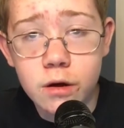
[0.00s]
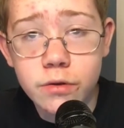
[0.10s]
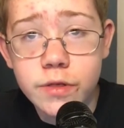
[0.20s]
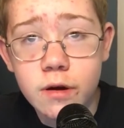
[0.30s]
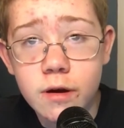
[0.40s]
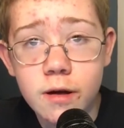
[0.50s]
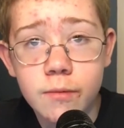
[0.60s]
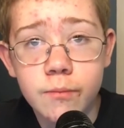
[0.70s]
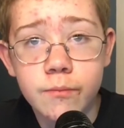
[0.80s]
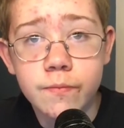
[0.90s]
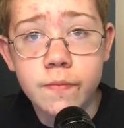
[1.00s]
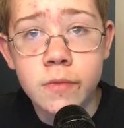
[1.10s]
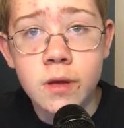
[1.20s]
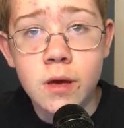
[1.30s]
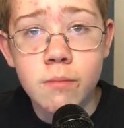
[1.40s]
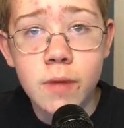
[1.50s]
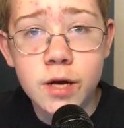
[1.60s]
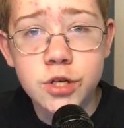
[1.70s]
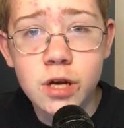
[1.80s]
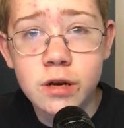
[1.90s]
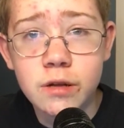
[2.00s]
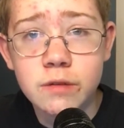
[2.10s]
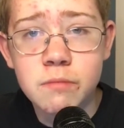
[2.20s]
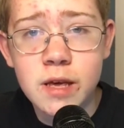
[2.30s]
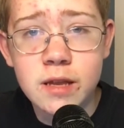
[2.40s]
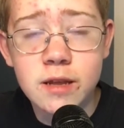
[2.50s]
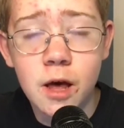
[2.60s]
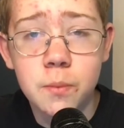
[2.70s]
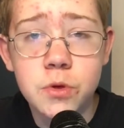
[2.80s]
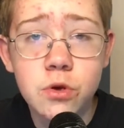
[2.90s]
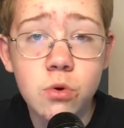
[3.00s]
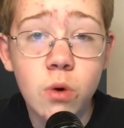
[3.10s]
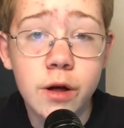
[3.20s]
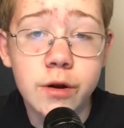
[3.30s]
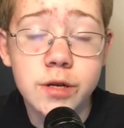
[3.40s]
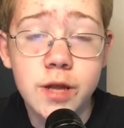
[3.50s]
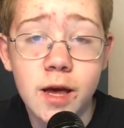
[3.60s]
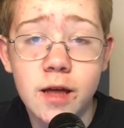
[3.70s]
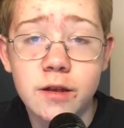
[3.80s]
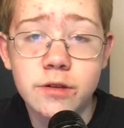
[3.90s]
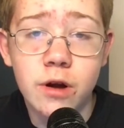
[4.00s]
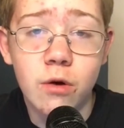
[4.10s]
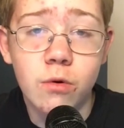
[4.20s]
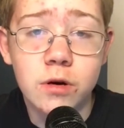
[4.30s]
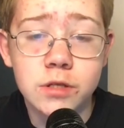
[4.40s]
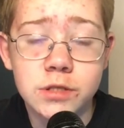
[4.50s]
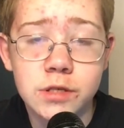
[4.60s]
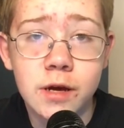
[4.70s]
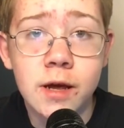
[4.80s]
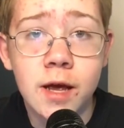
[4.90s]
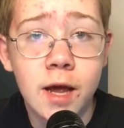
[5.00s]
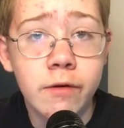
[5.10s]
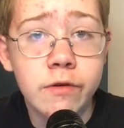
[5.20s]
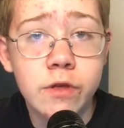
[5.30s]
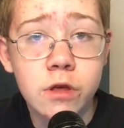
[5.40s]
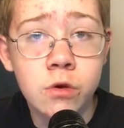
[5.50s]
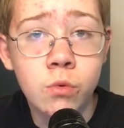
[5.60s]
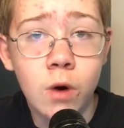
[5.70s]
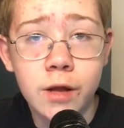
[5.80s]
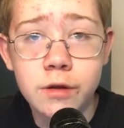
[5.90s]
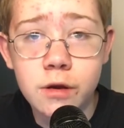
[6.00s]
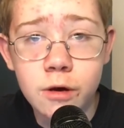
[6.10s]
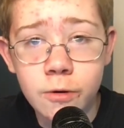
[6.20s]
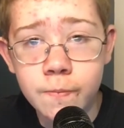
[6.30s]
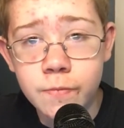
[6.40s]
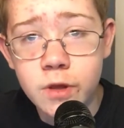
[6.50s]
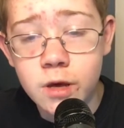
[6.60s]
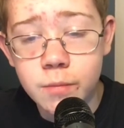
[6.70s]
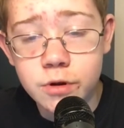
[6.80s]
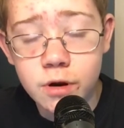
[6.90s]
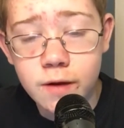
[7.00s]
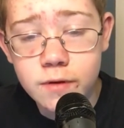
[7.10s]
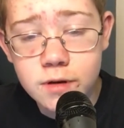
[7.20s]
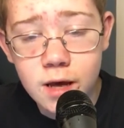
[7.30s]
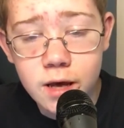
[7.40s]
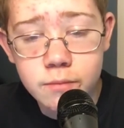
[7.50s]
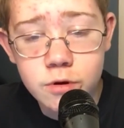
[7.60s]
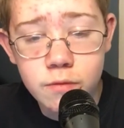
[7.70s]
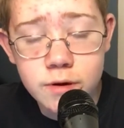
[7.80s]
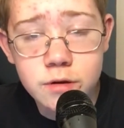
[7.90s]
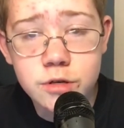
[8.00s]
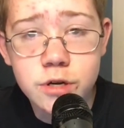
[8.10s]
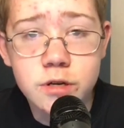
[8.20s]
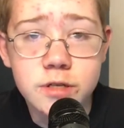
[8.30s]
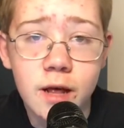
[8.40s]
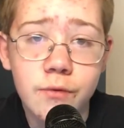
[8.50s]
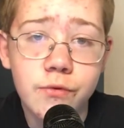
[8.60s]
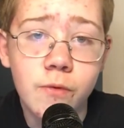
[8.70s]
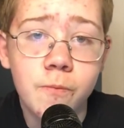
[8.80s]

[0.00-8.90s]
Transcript: Theory. My channel is made to help you understand Star Wars. Everything you want to know, but don't have the time to research it yourself.